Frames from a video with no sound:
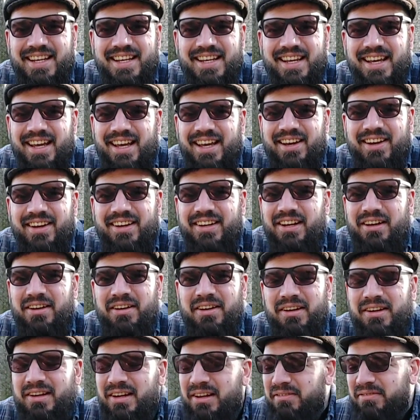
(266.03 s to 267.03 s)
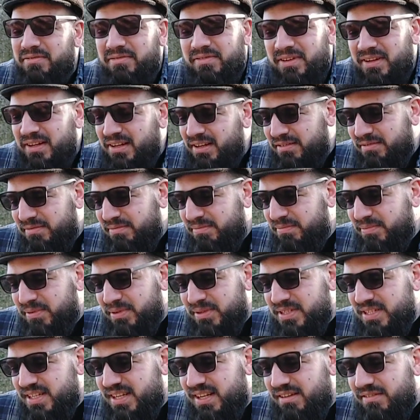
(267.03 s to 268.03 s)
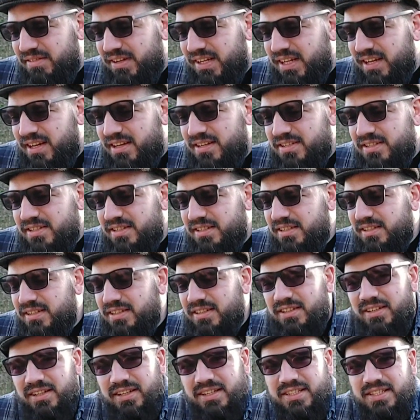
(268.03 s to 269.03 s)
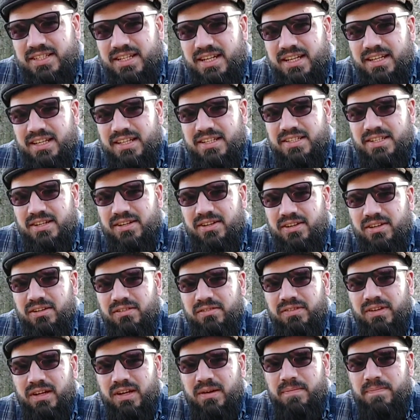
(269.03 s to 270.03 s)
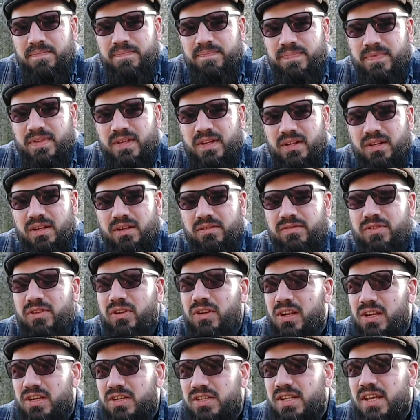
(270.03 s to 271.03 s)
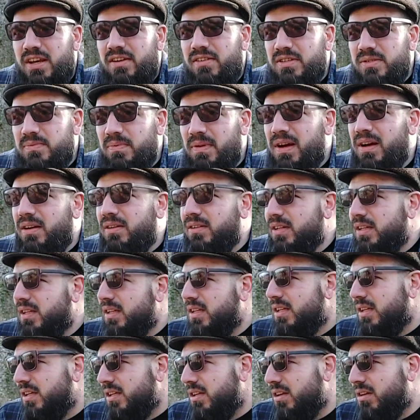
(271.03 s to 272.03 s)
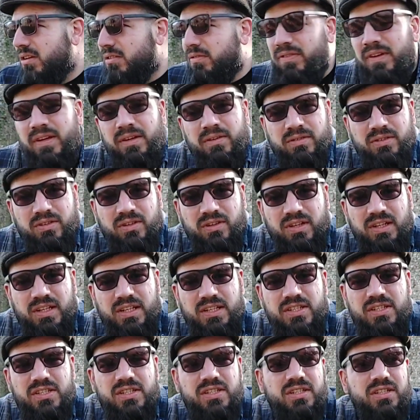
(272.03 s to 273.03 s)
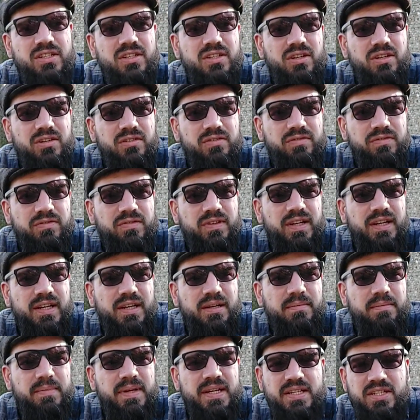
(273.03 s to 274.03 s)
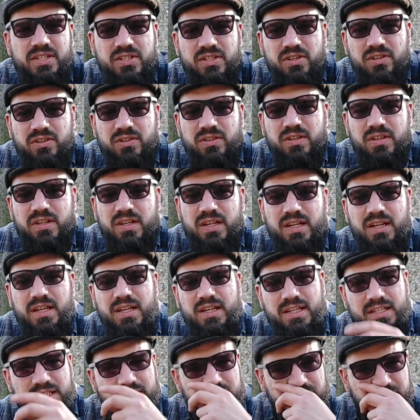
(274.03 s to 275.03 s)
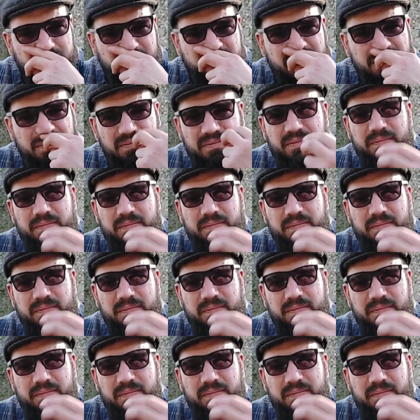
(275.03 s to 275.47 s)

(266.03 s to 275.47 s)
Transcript: yeah, I love watching their videos, and like I say, there's a lot of knowledge there as well. A lot of field knowledge, a lot of history,